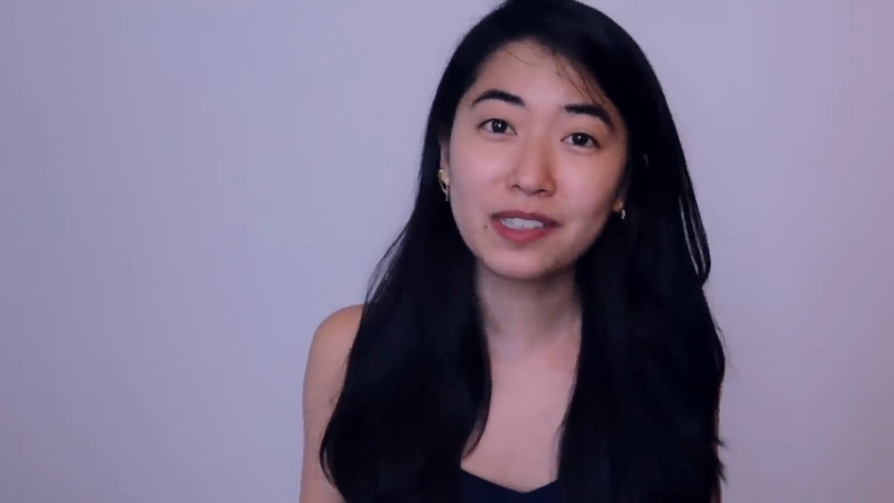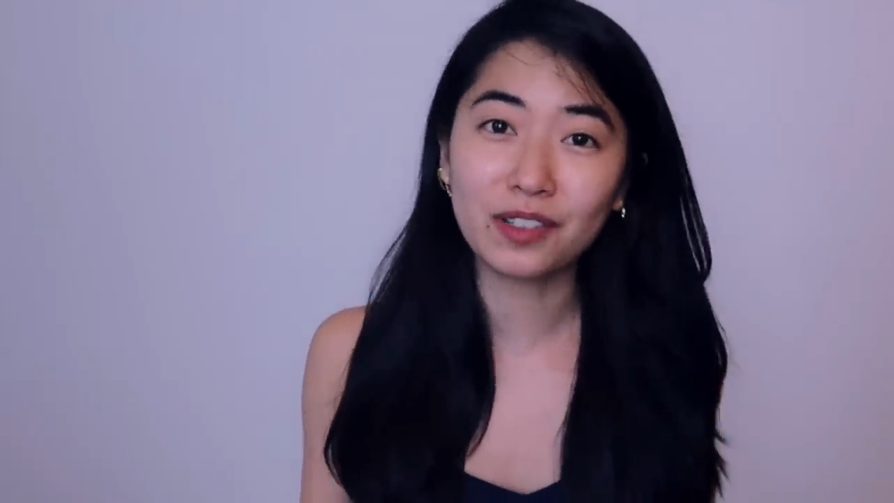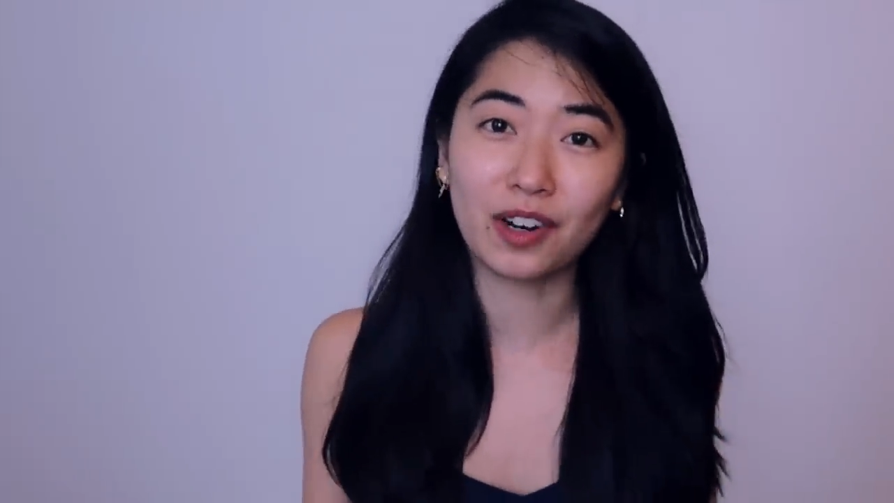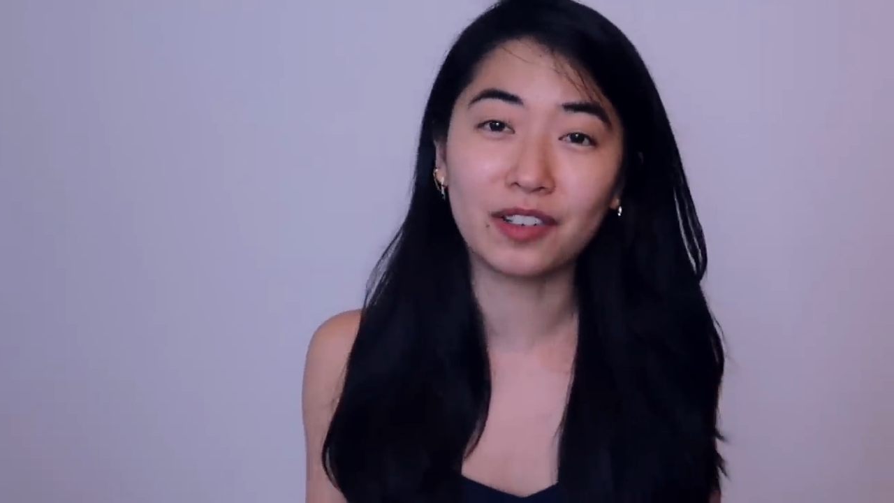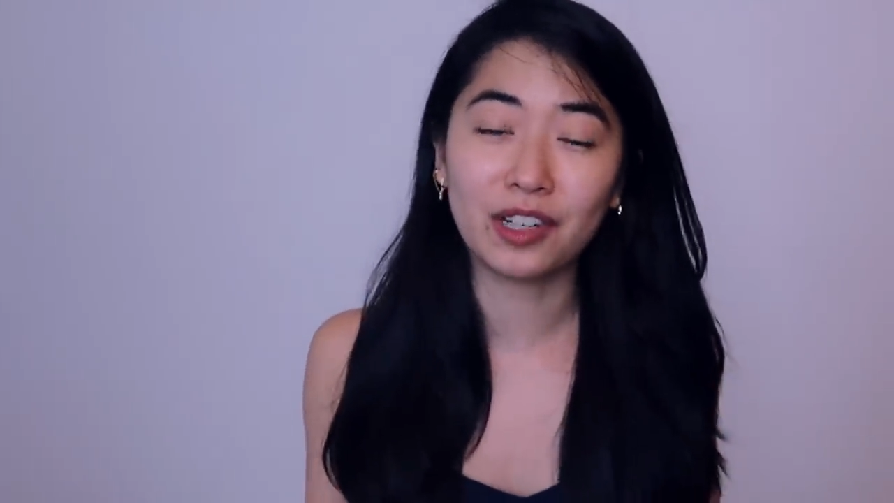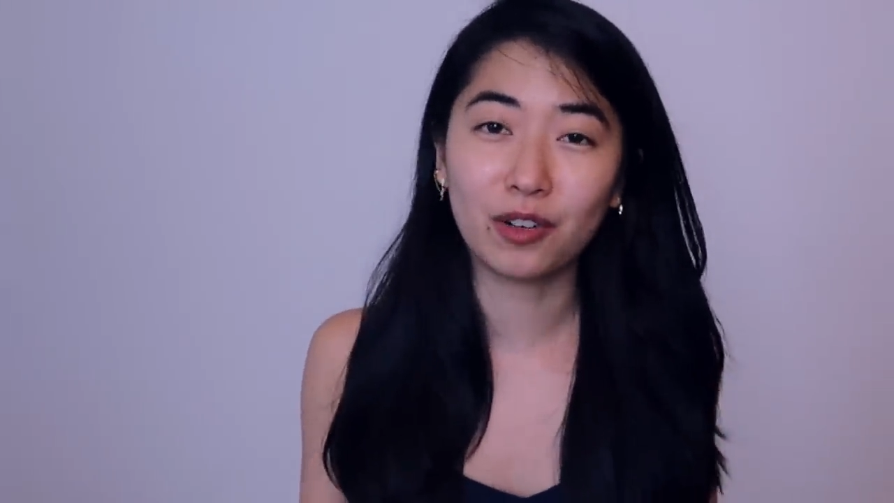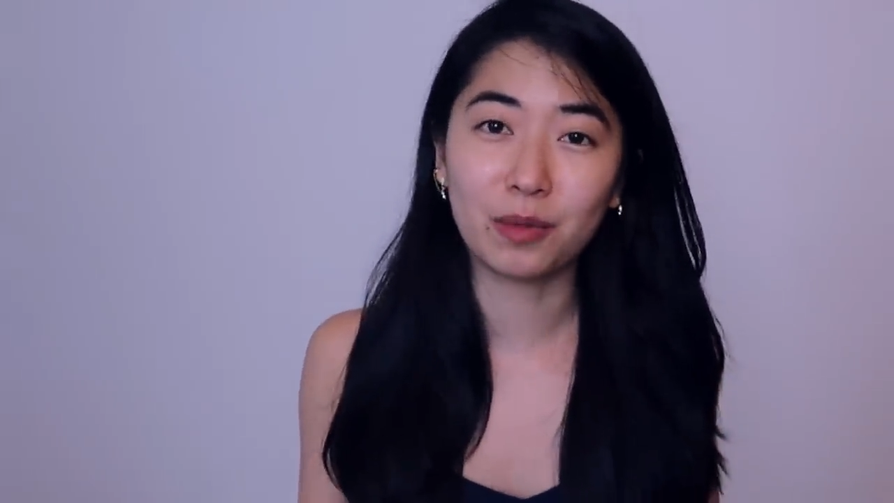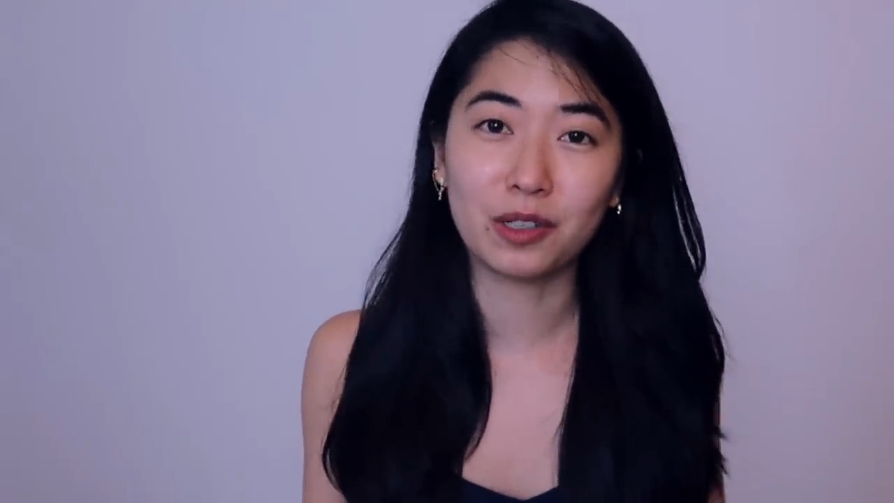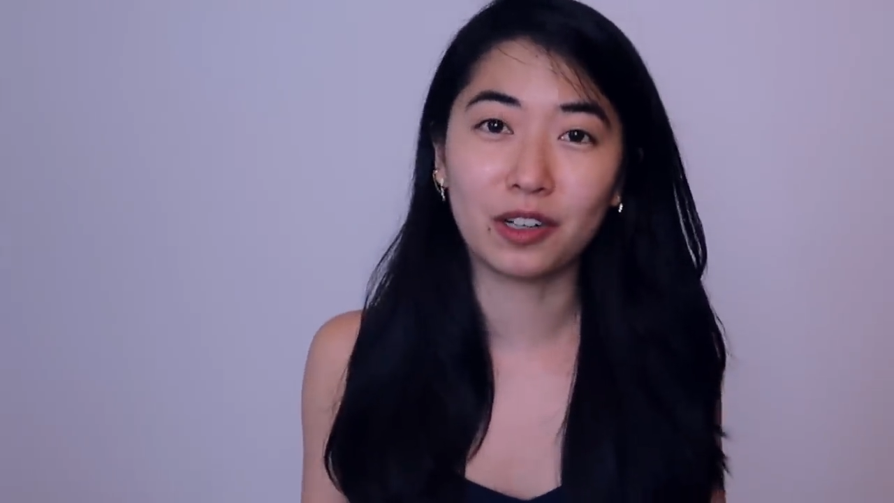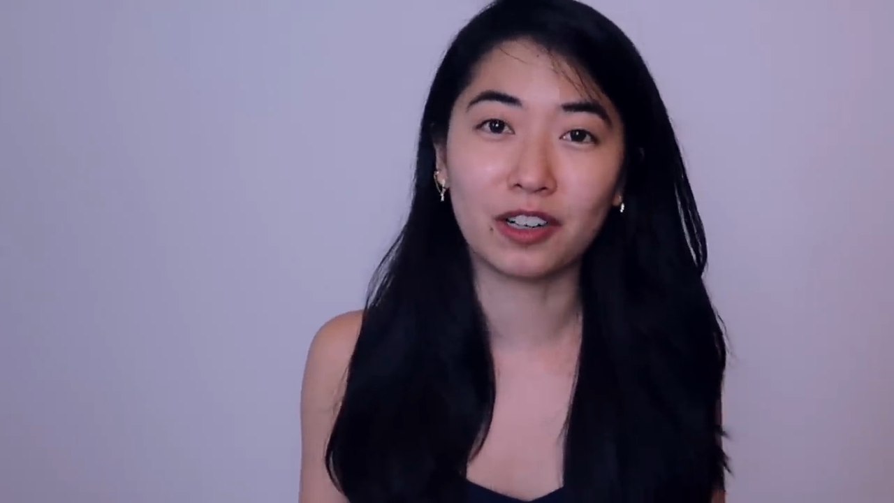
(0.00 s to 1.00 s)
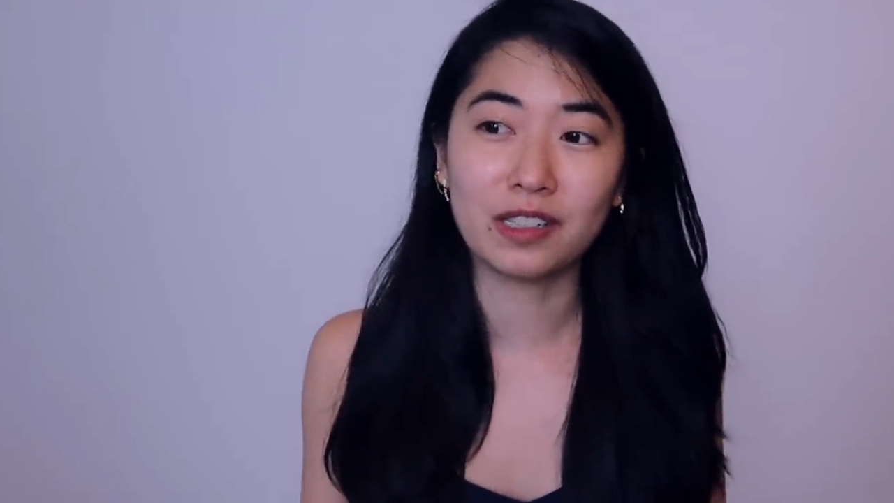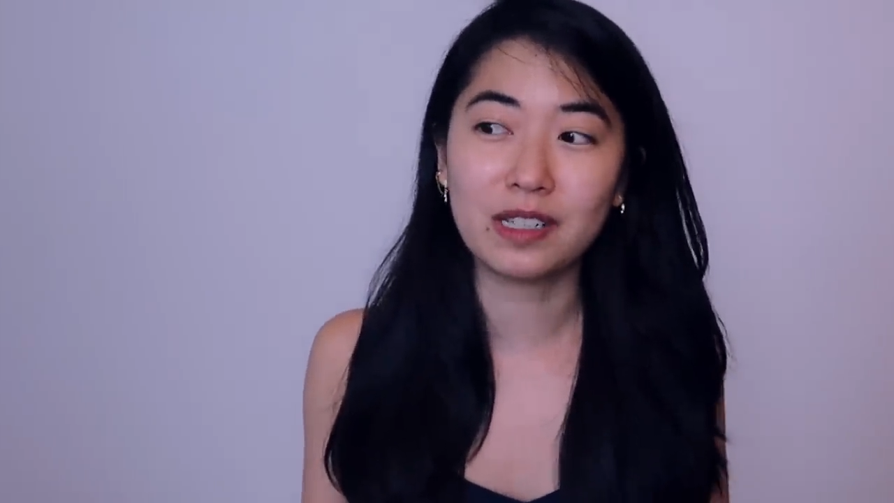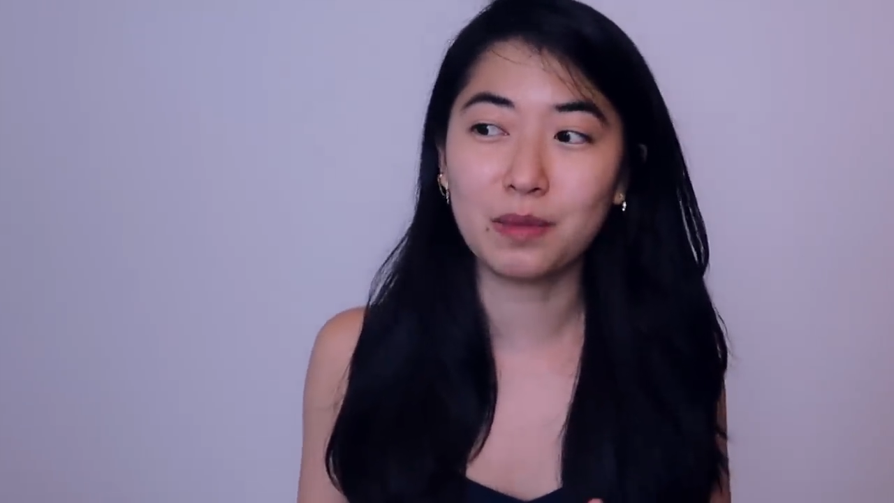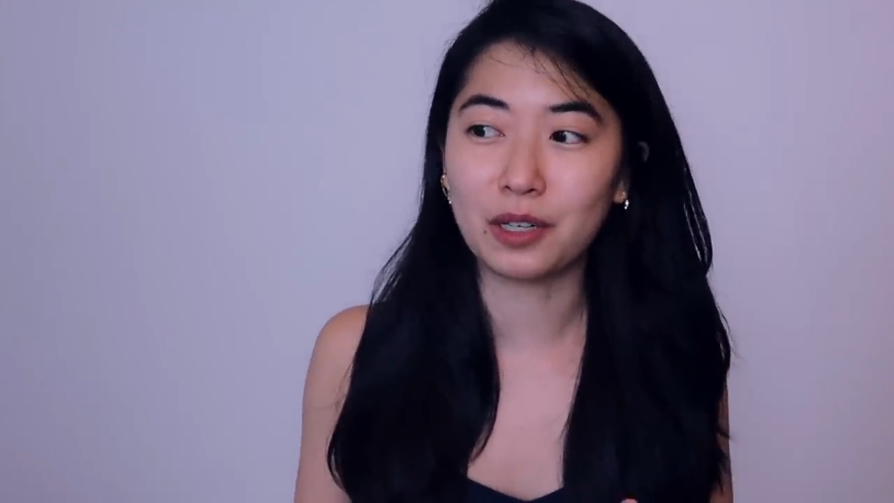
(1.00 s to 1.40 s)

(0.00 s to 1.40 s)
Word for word: surrounding cryptocurrency,